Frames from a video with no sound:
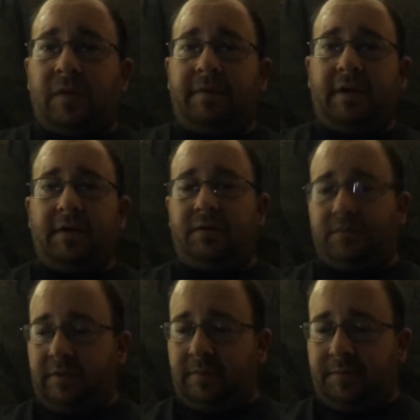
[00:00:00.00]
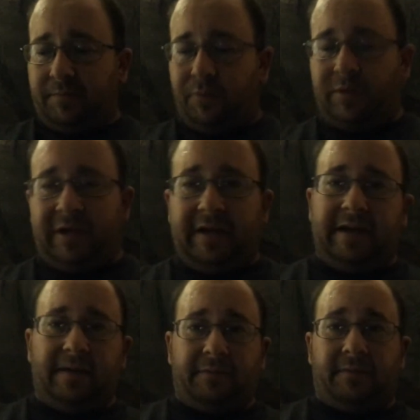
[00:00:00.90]
figured to do a little bit more
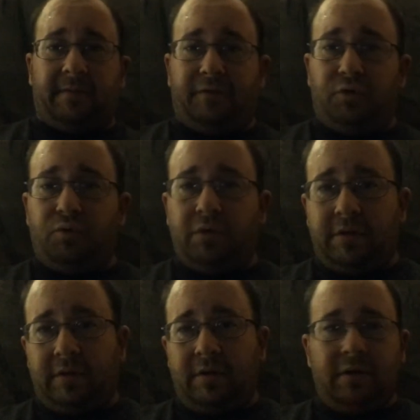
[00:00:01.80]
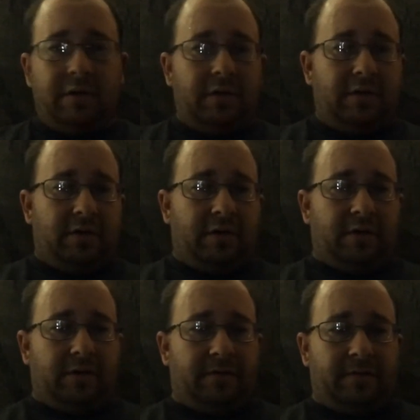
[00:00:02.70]
in-depth review
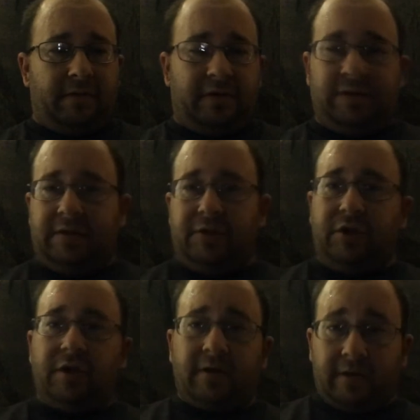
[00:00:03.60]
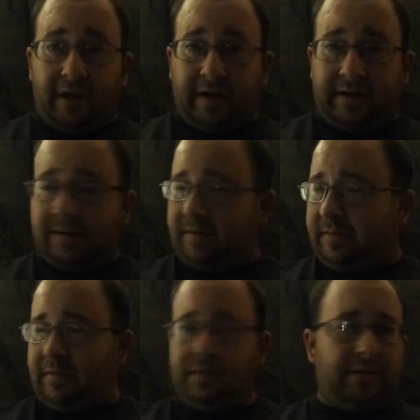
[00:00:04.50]
of the Juggernaut,
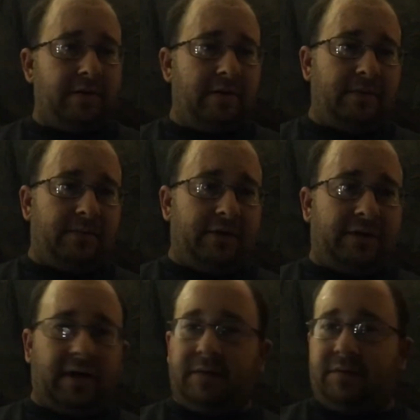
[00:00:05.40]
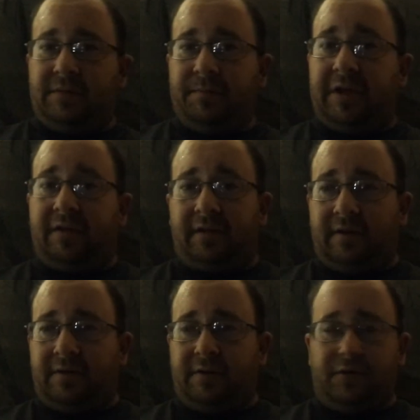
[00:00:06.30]
which kind of was a big
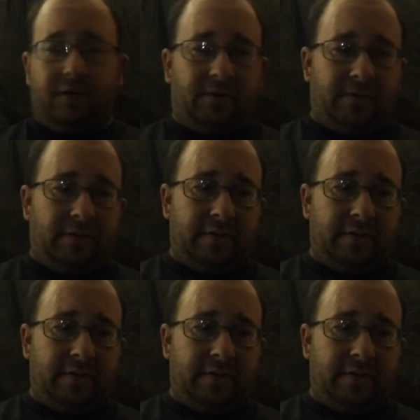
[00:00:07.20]
thing on the show.